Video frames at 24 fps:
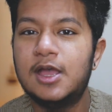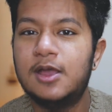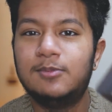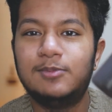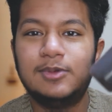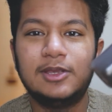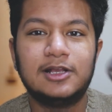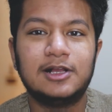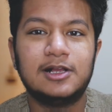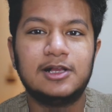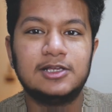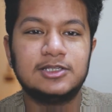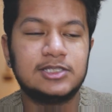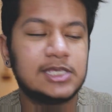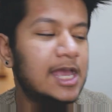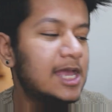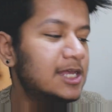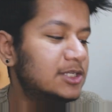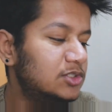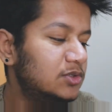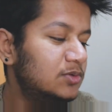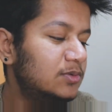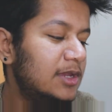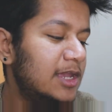because
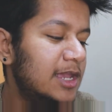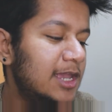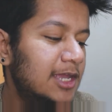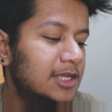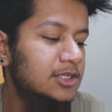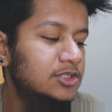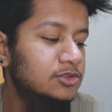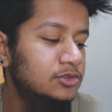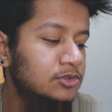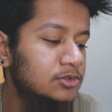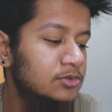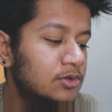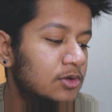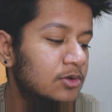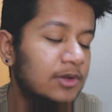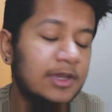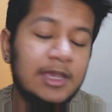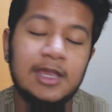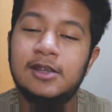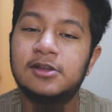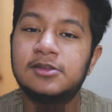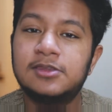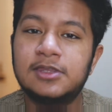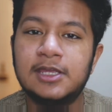as you age, you know,
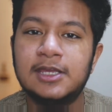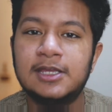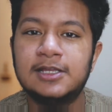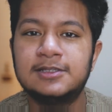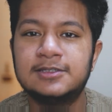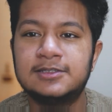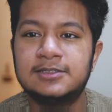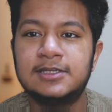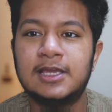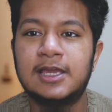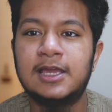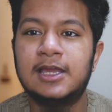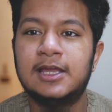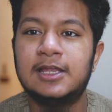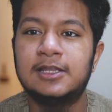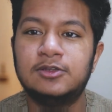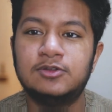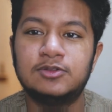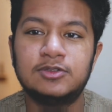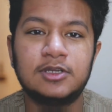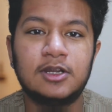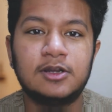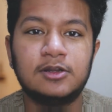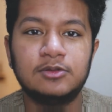hair thins and you
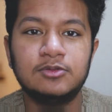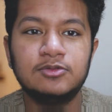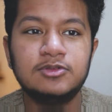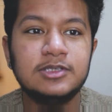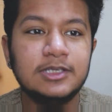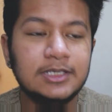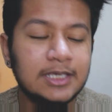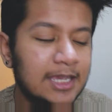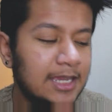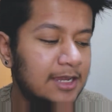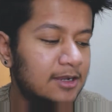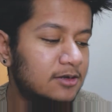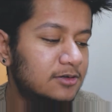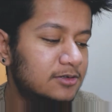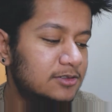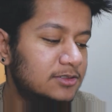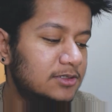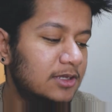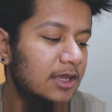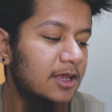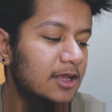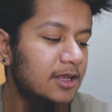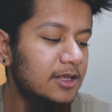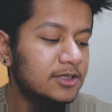start losing hairs.